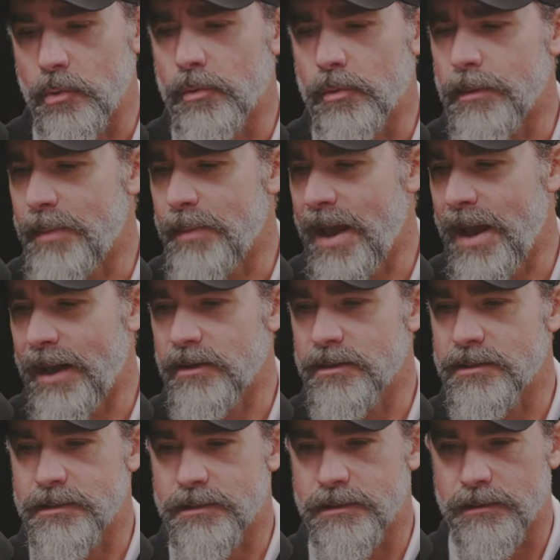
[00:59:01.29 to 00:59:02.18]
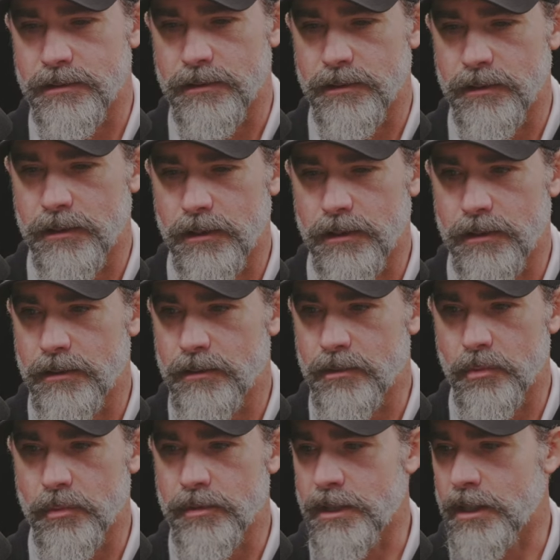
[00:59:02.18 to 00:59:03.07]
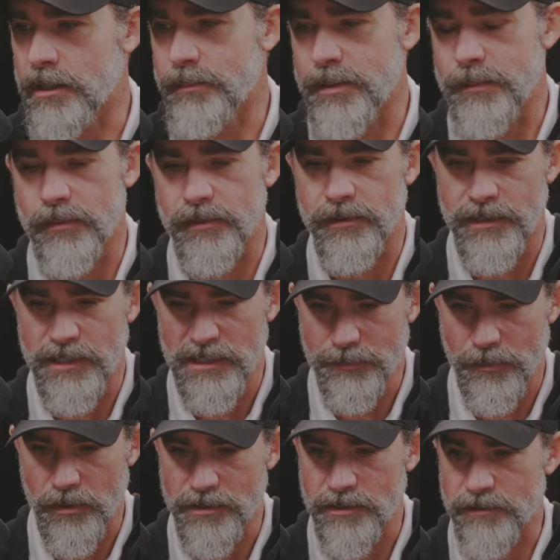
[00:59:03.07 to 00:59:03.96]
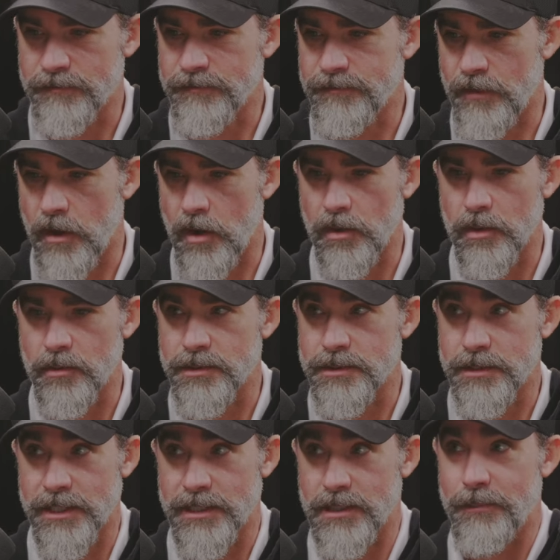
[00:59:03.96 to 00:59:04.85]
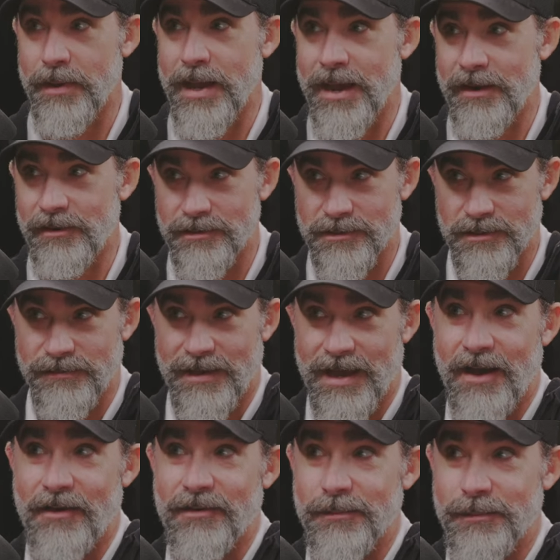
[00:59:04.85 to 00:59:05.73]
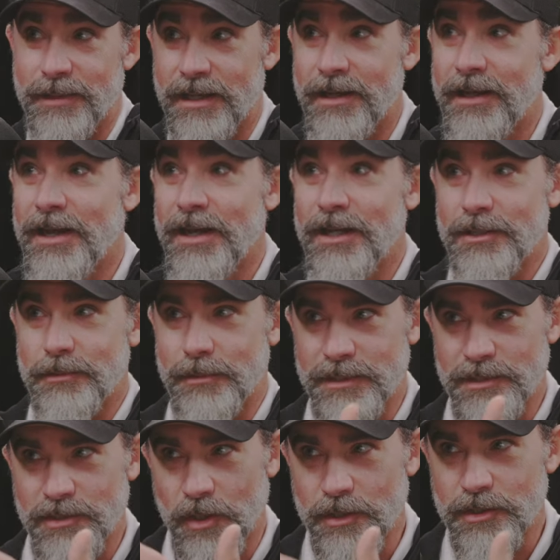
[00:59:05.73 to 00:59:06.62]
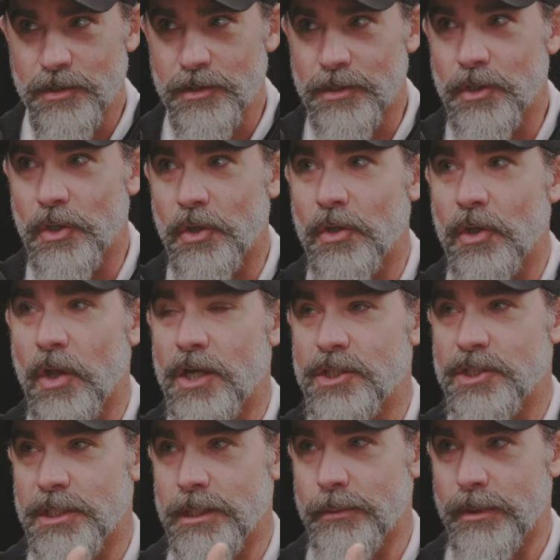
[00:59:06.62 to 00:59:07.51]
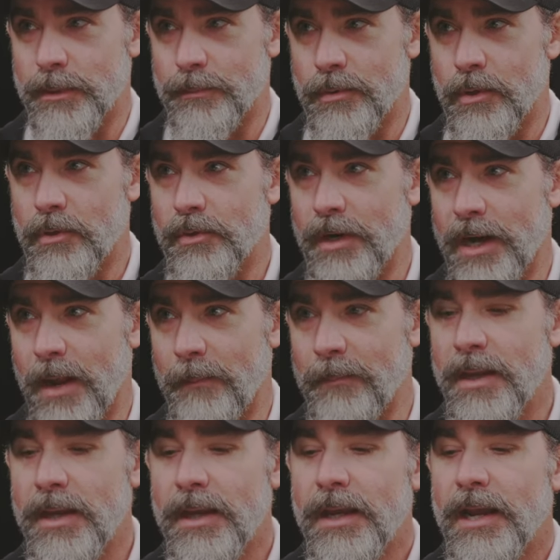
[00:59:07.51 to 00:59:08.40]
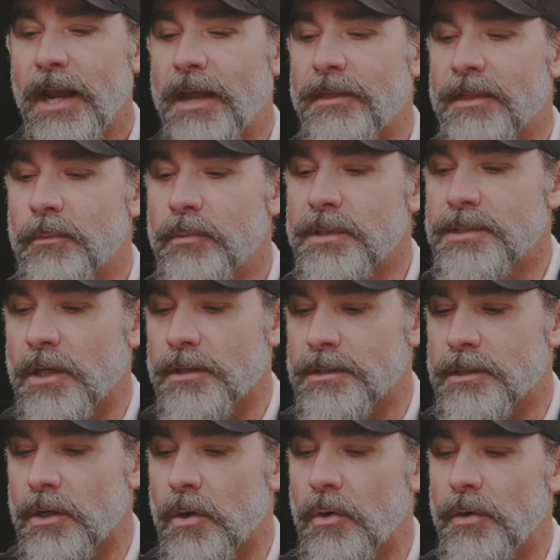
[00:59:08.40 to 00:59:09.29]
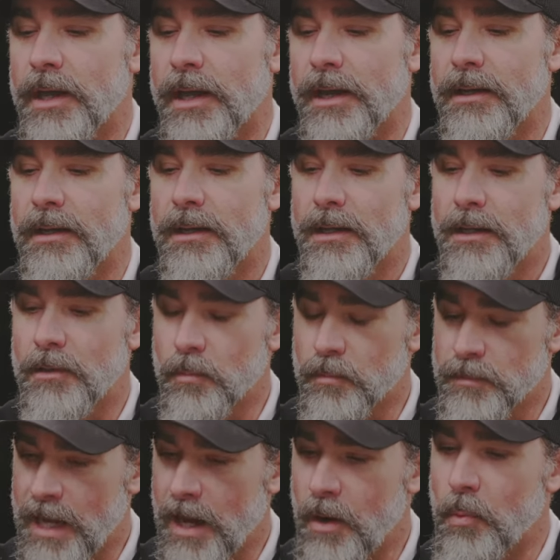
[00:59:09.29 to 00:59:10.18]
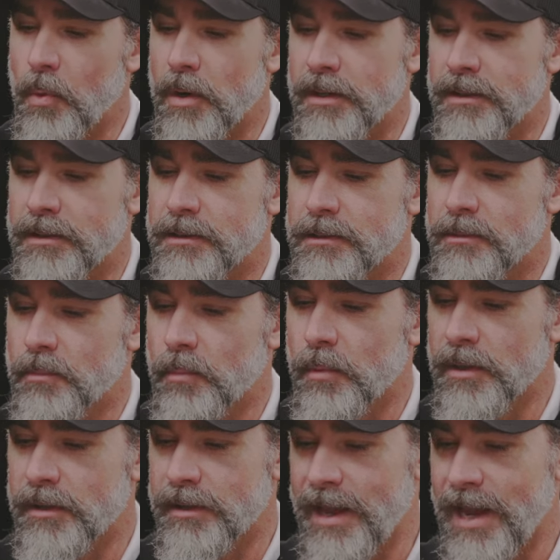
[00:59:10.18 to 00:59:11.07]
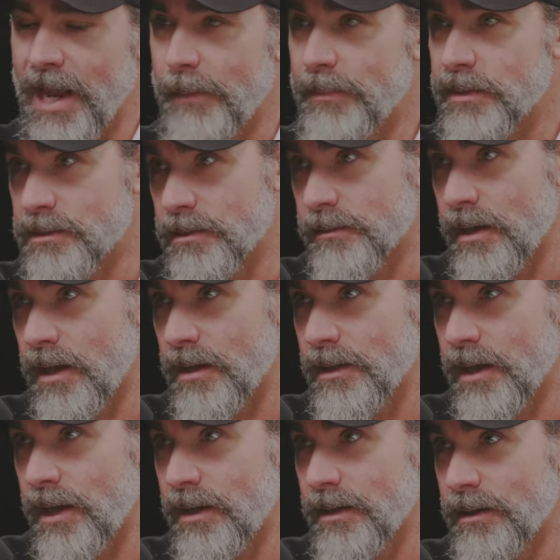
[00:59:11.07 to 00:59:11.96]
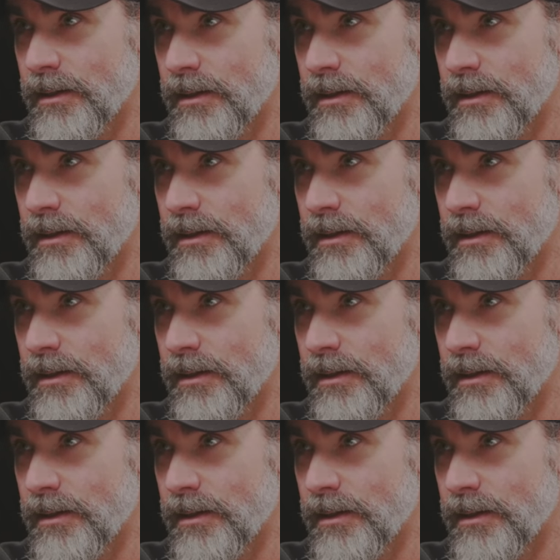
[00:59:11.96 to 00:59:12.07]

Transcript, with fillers: Who are the patterns? Uh, who are the other people this person follows to get the patterns of how to, but we start to neurologically reprogram and then we start to go, okay, and now what are, what are the habits around that?